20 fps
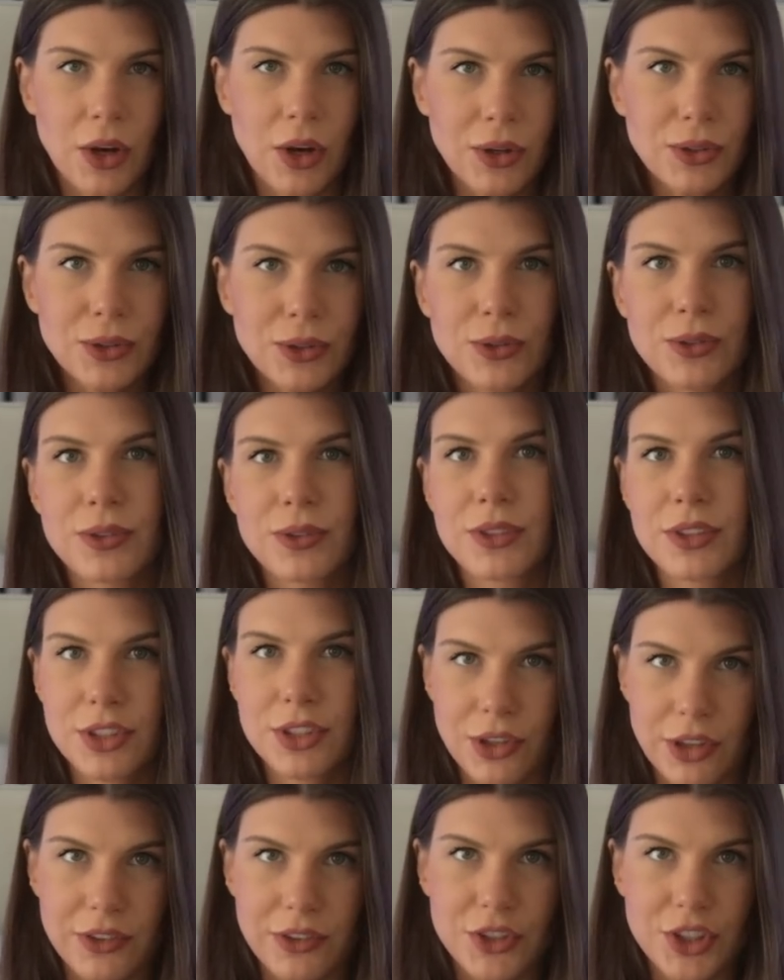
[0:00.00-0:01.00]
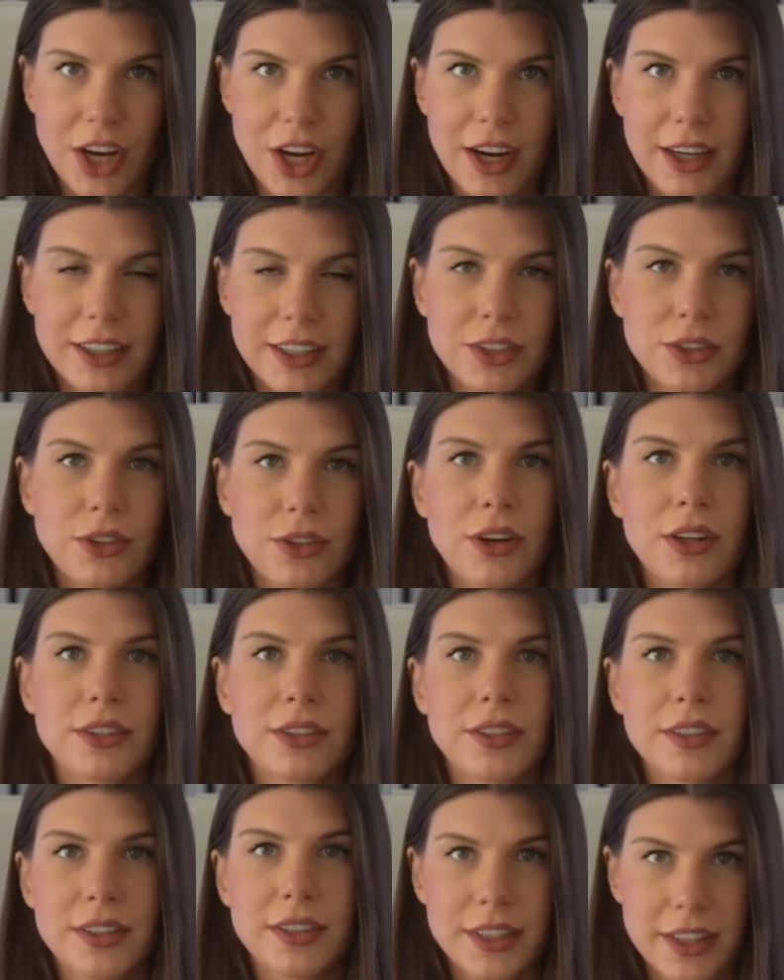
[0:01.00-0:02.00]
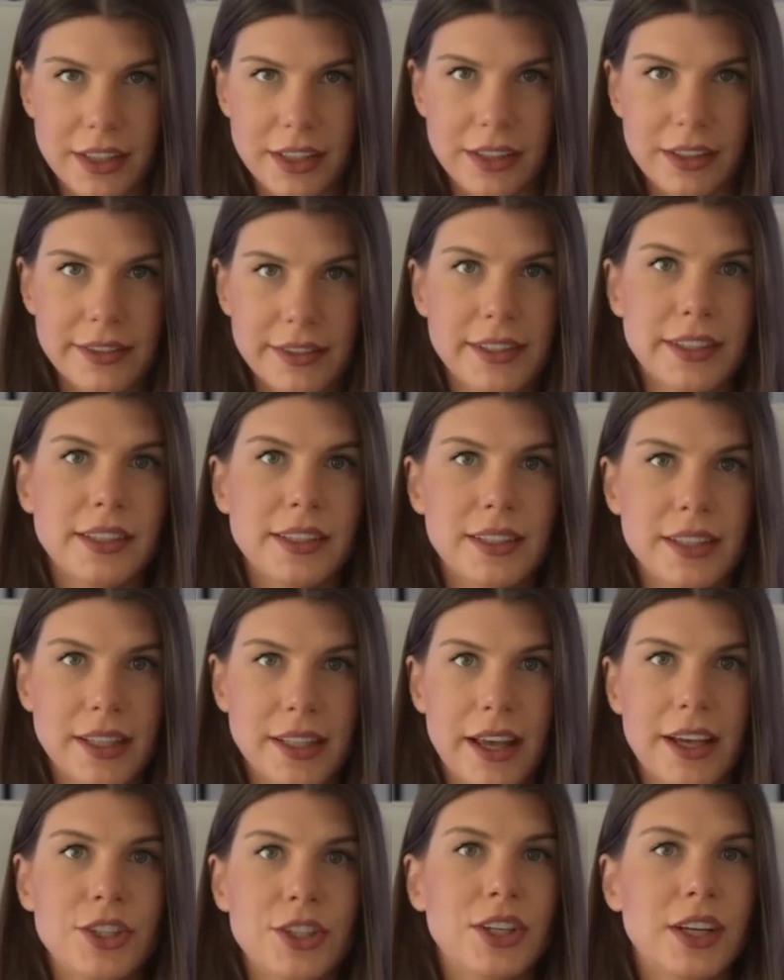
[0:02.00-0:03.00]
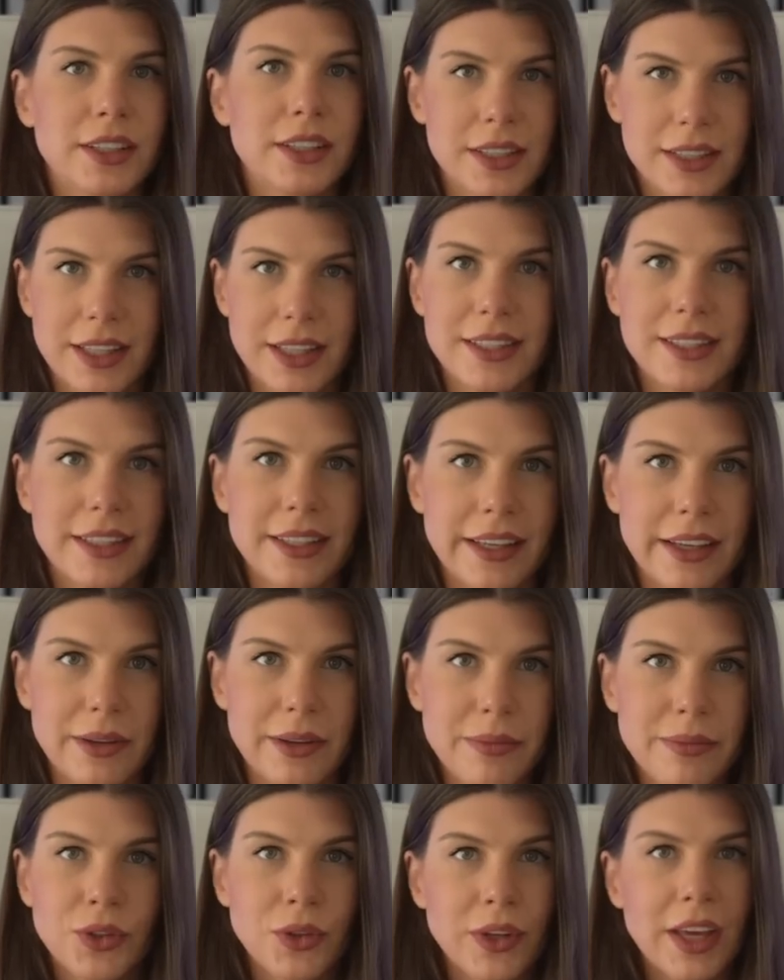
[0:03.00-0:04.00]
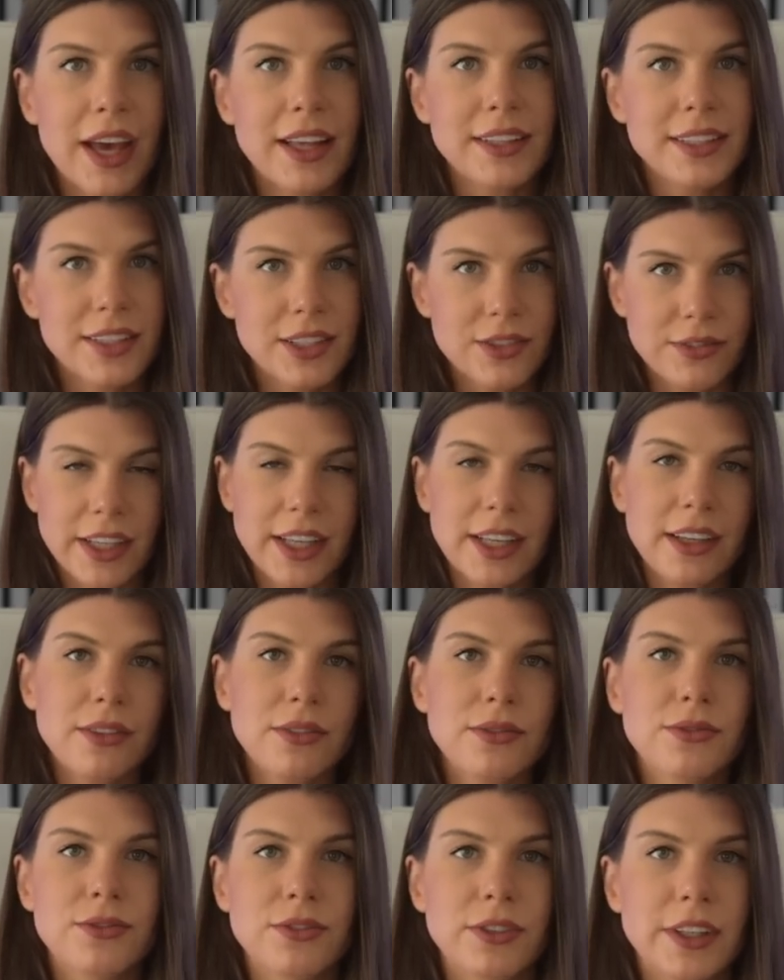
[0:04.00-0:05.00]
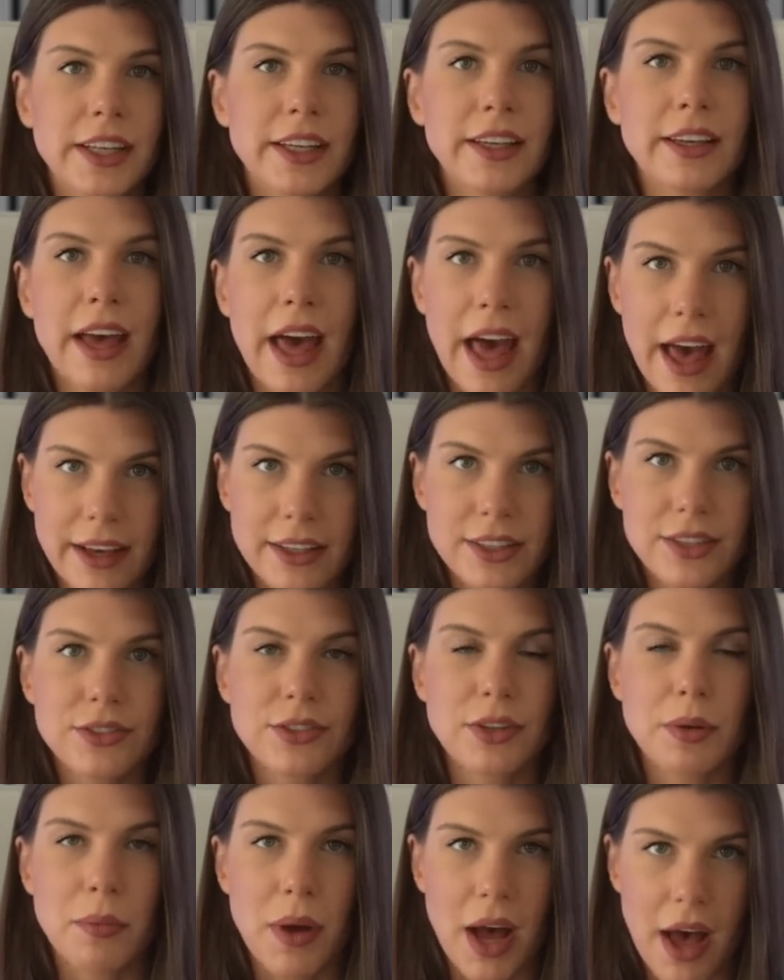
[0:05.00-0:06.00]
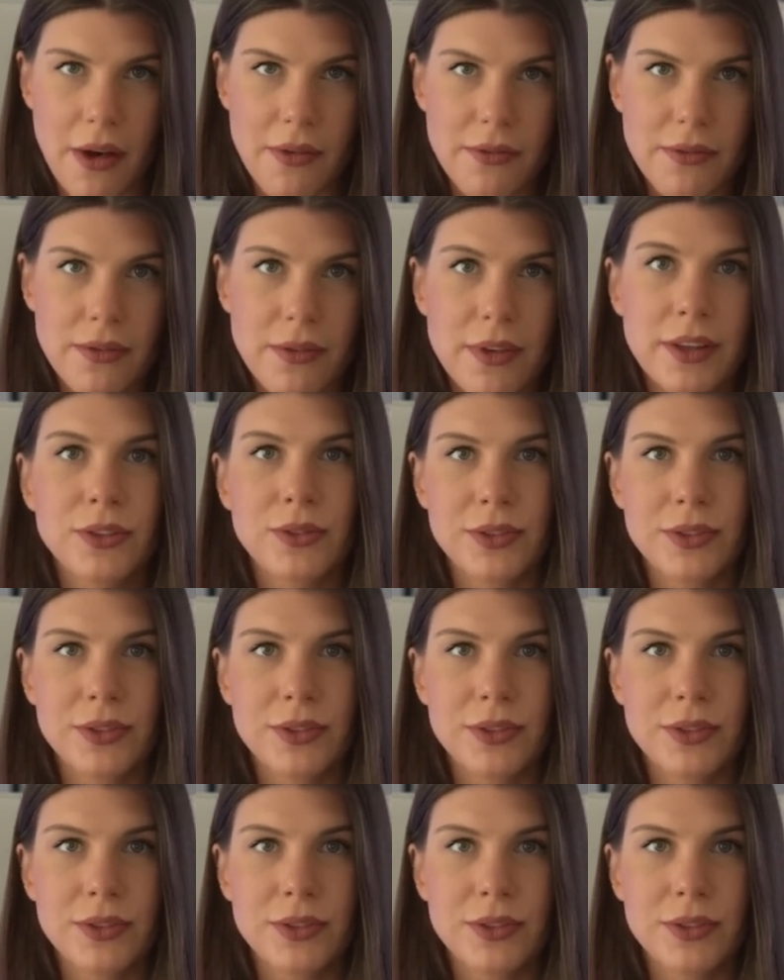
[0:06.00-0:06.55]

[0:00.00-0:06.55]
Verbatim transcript: Go to surfshark.deals slash Anastasia to get three free extra months